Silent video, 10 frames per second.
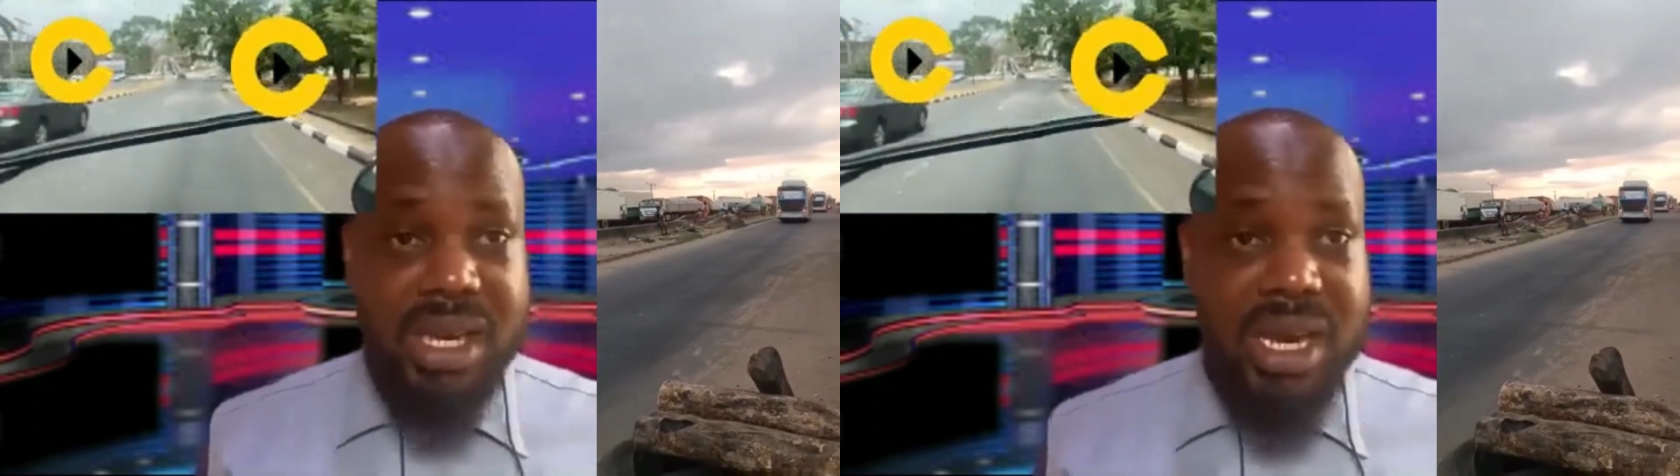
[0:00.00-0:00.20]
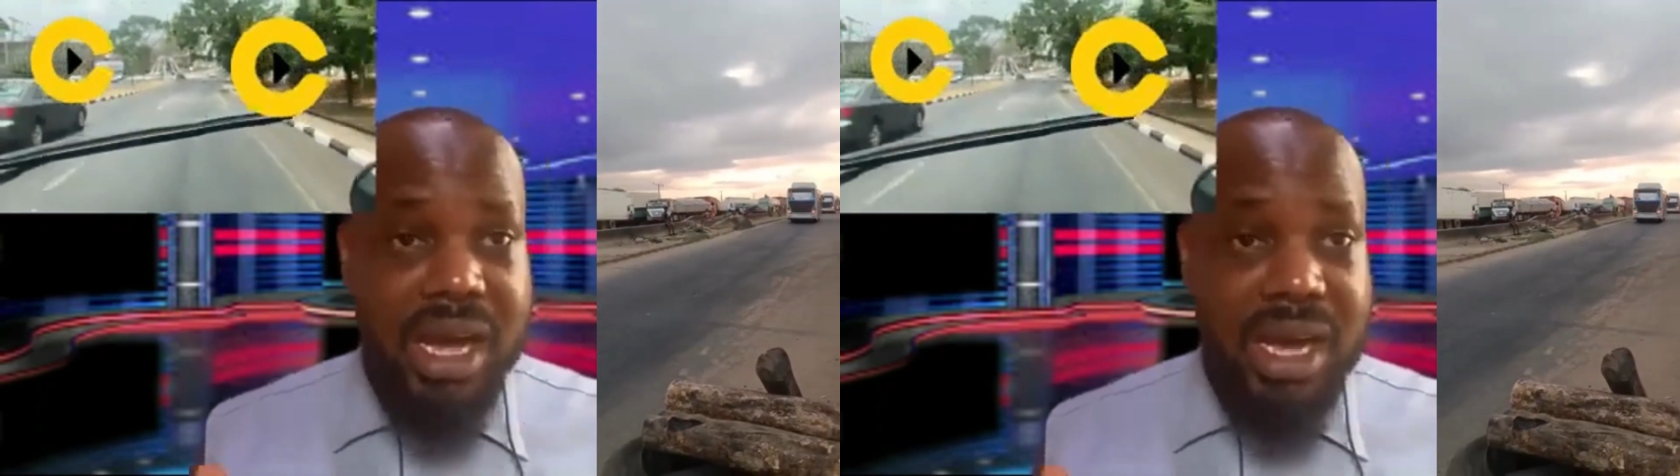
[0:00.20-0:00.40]

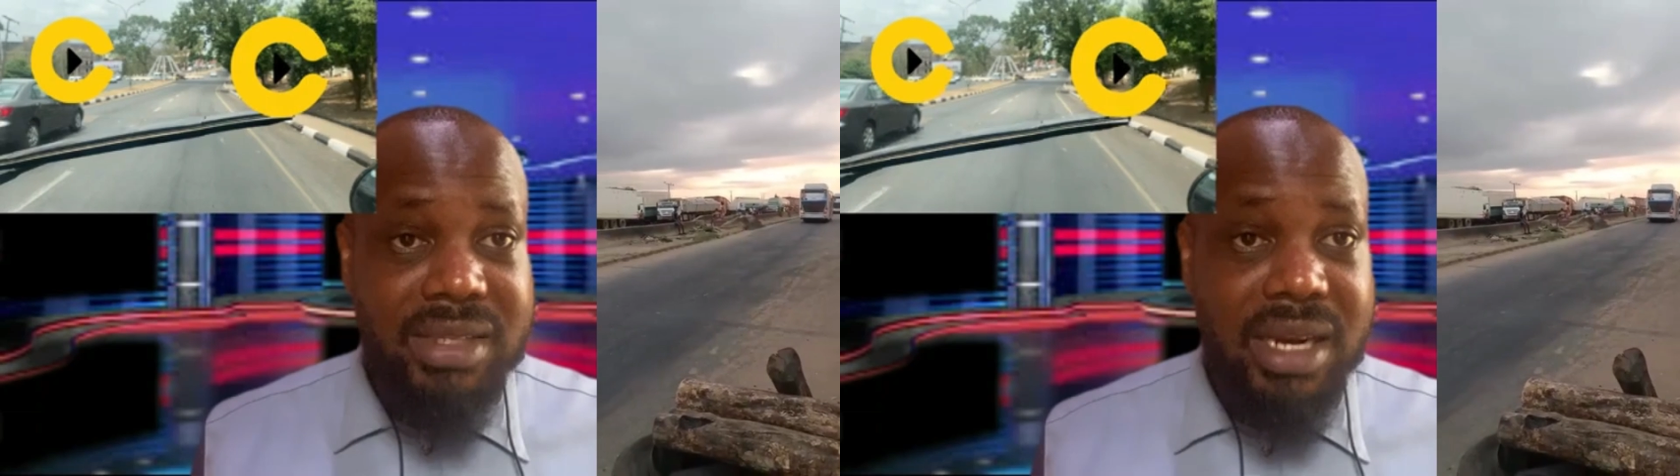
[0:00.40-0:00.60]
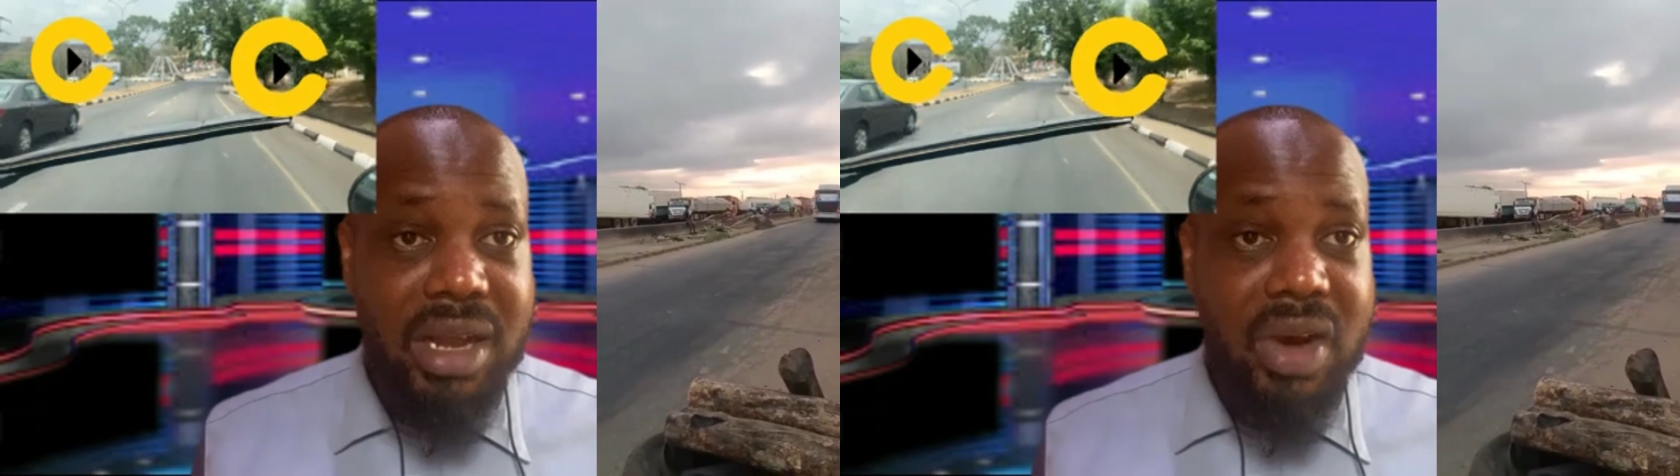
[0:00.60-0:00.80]
The
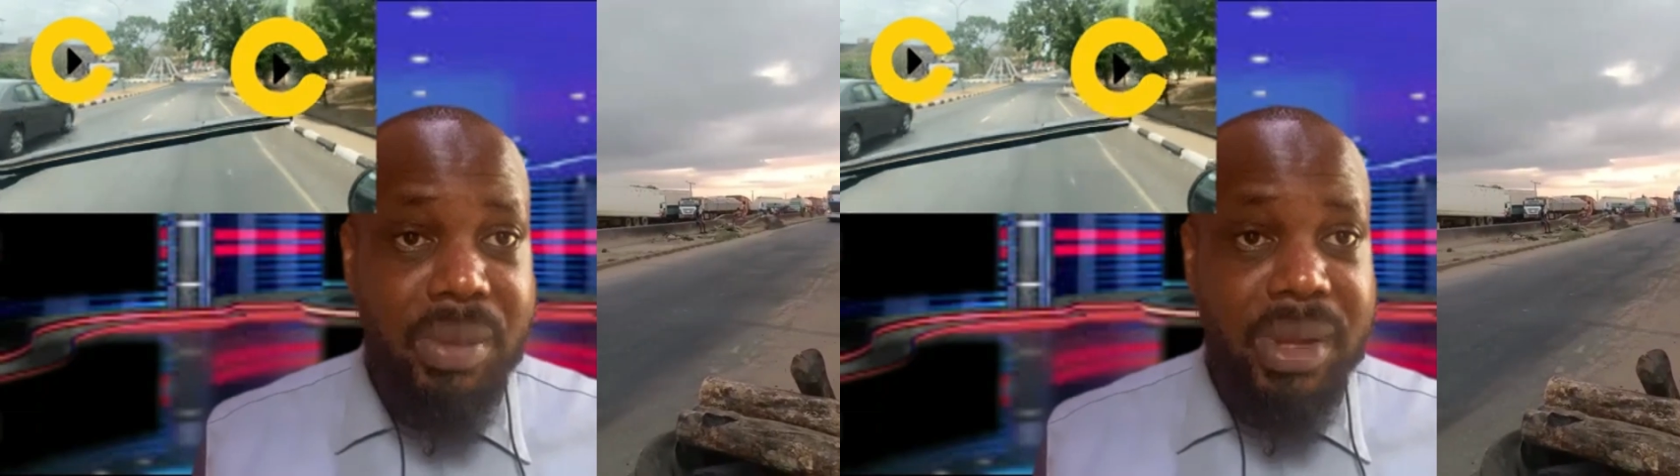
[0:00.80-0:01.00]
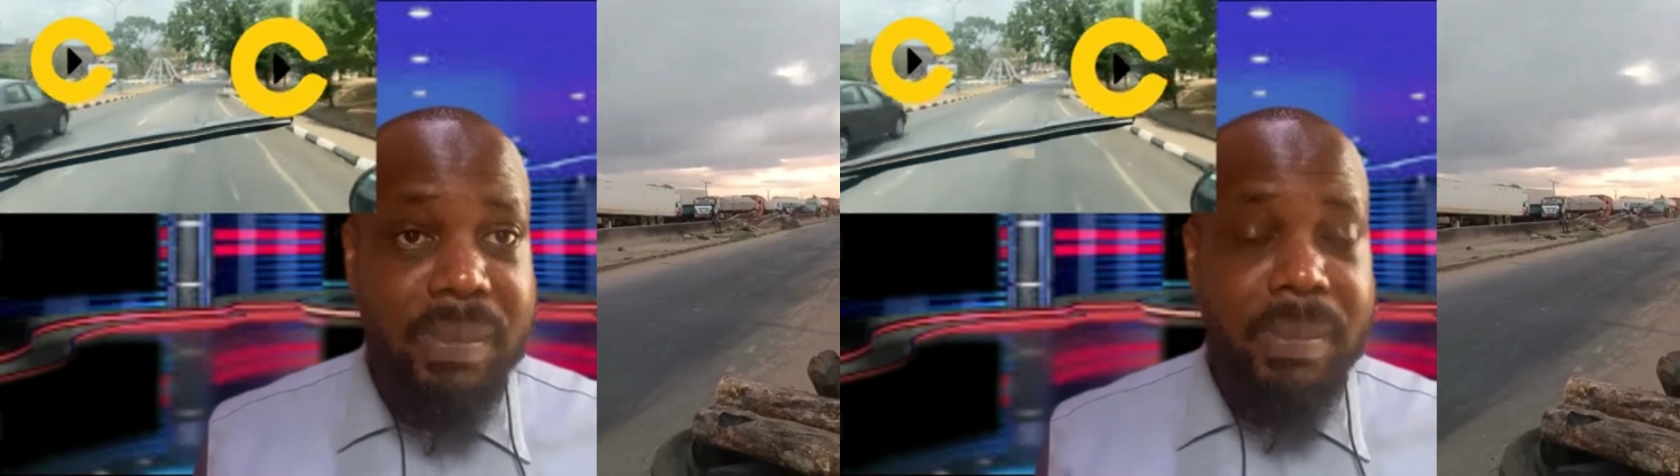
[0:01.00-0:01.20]
cars that are
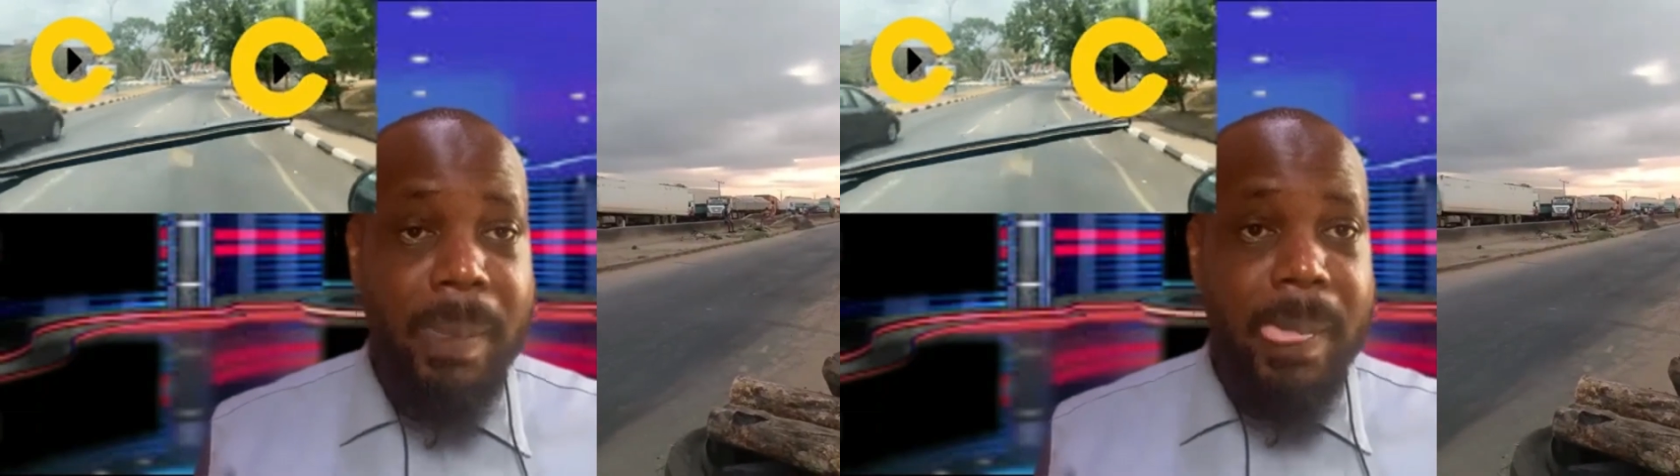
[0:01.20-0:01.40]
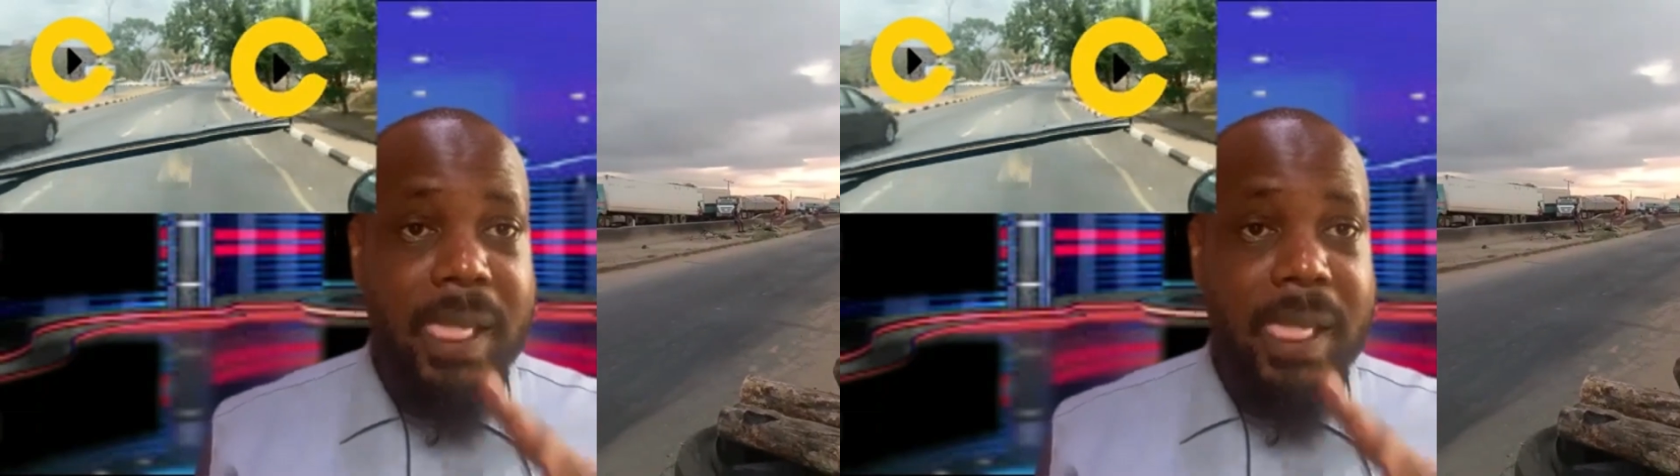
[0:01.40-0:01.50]
coming,